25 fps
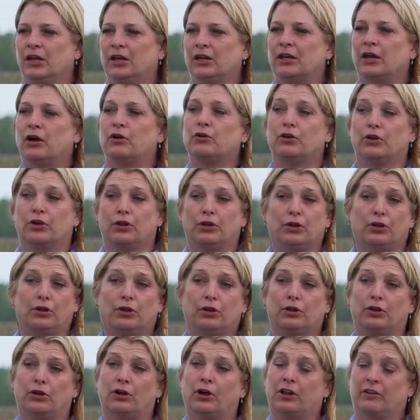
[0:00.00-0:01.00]
Now,
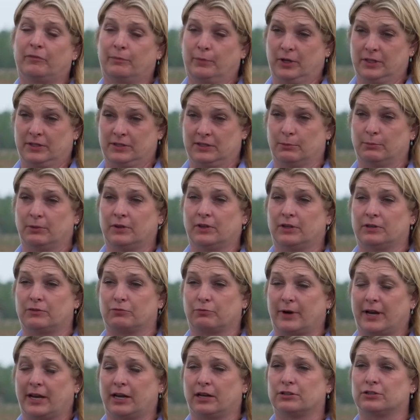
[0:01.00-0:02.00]
y'all have put some of this
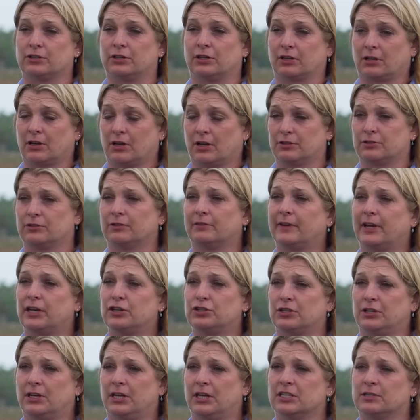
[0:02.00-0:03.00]
ranch in a
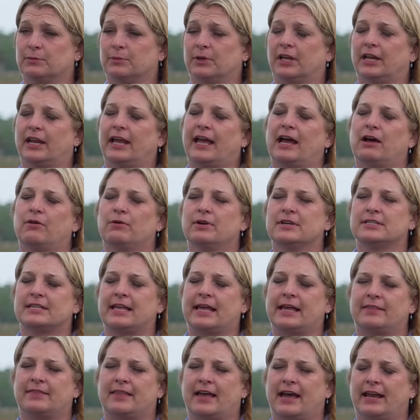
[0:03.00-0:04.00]
conservation easement. How has
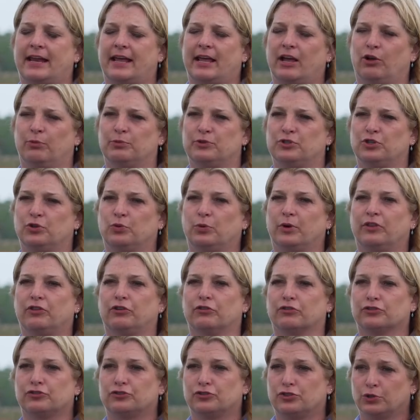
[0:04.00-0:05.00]
that helped you with
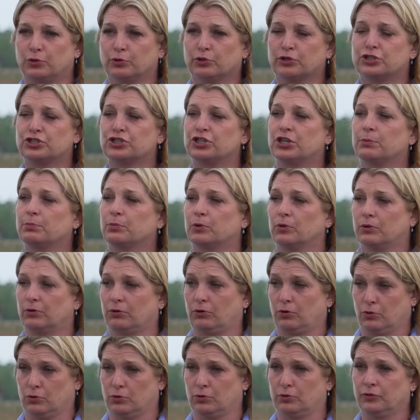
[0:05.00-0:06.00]
your stewardship
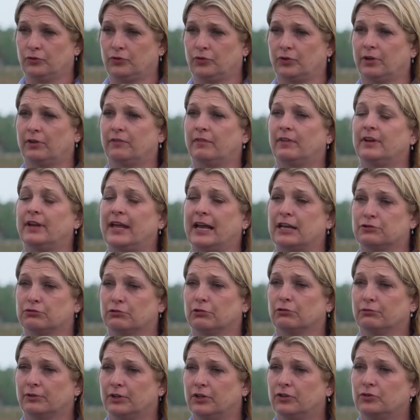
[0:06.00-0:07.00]
goals of the
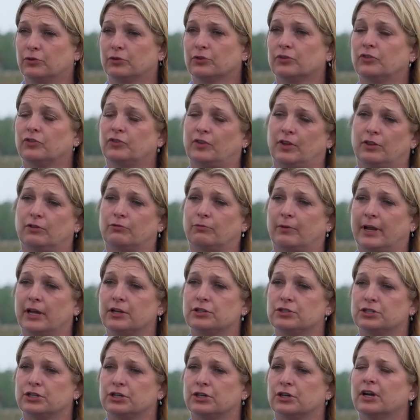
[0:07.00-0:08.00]
natural resources and the
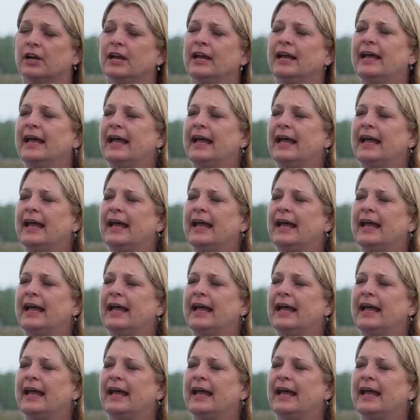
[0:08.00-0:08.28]
ranch here?